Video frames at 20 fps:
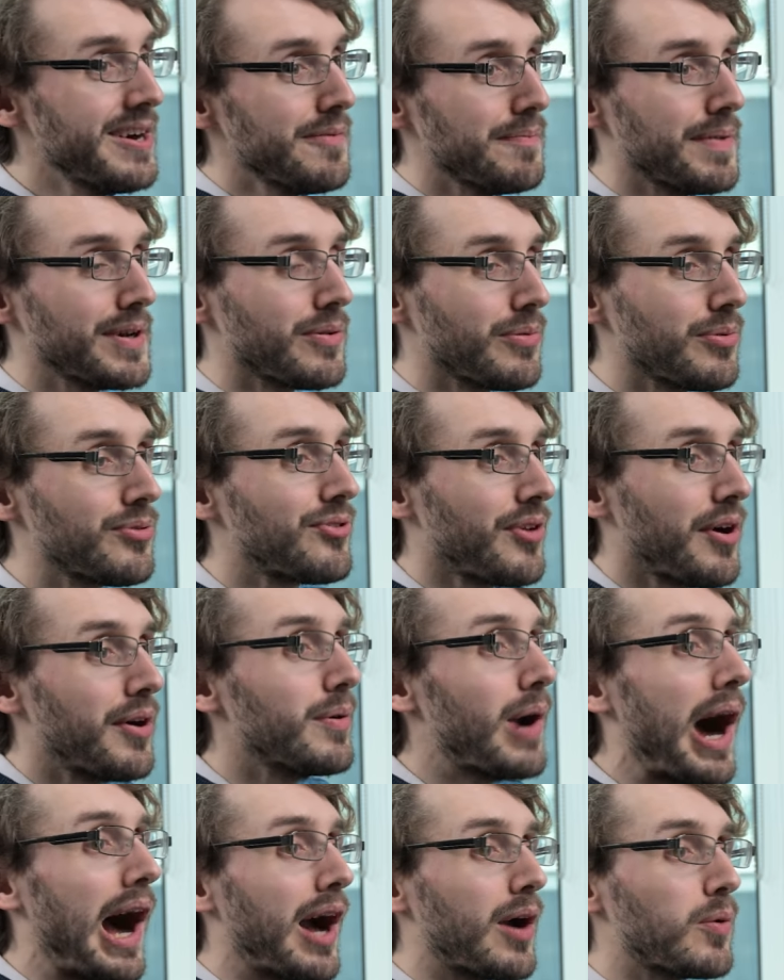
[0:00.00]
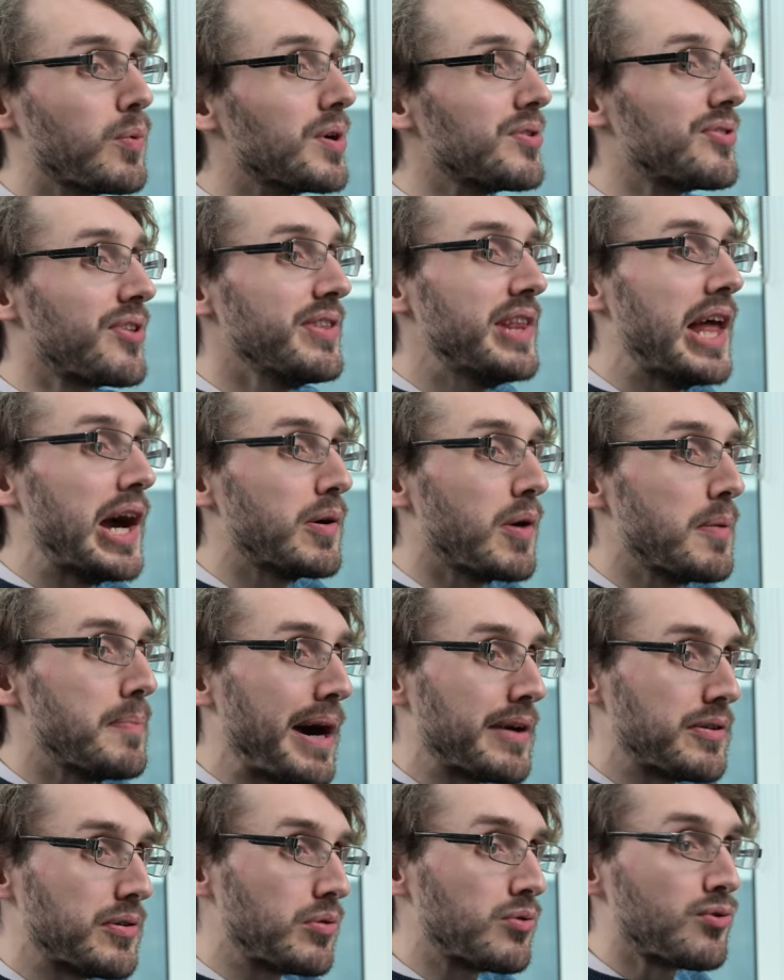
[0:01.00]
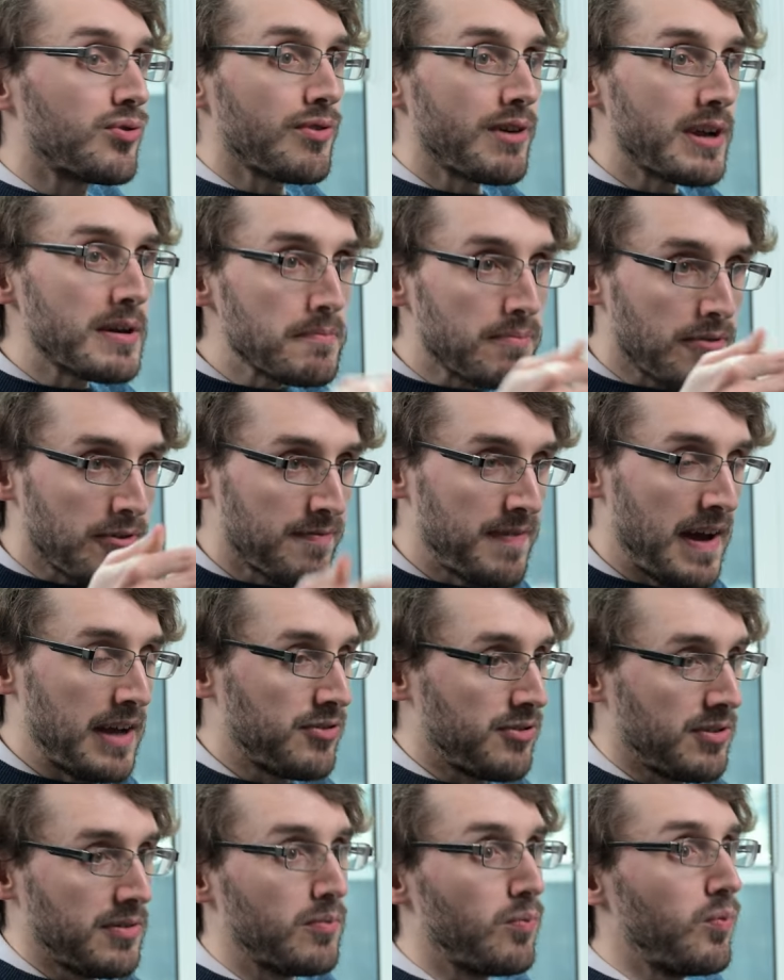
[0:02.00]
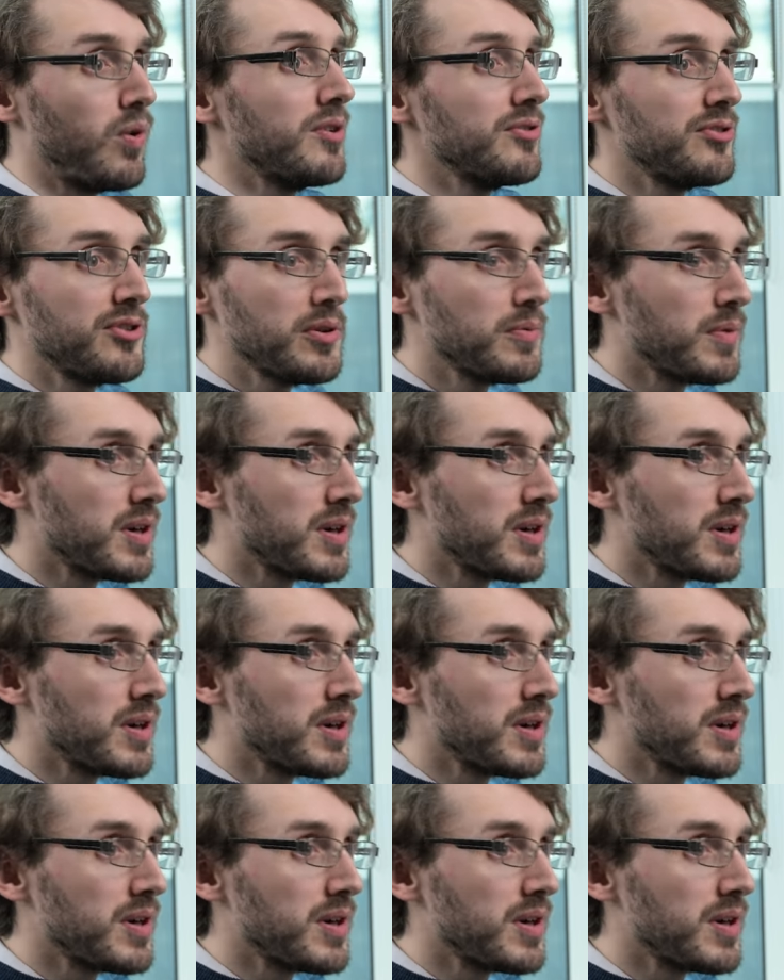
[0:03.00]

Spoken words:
but also I want to know about your dream profession. What do you